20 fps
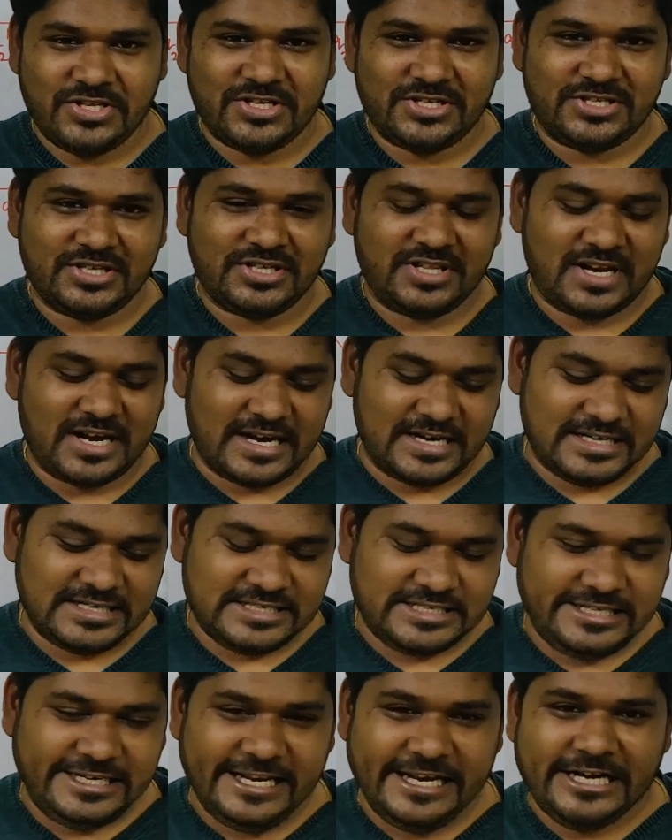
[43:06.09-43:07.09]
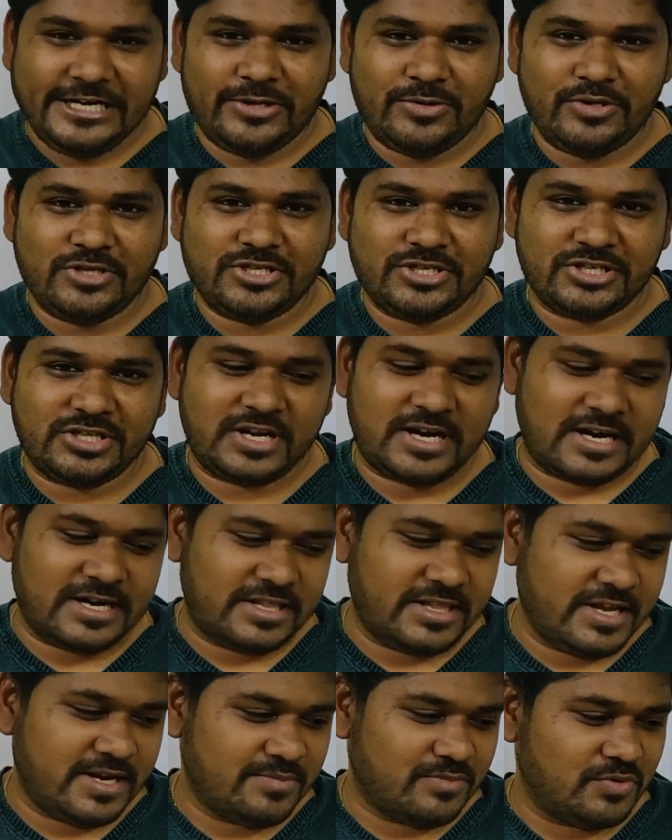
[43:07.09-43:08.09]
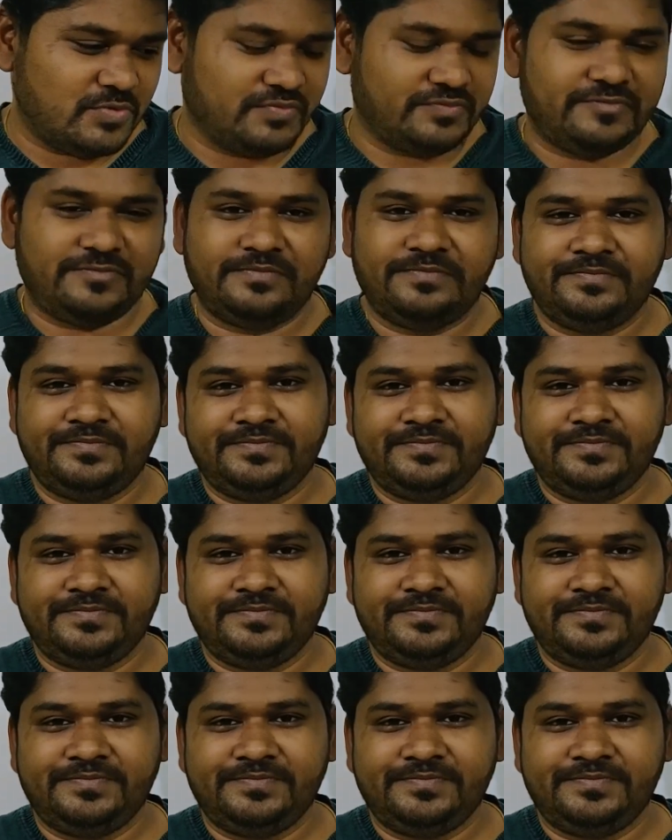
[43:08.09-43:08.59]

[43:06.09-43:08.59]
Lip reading: with each other and stick to each other and then move.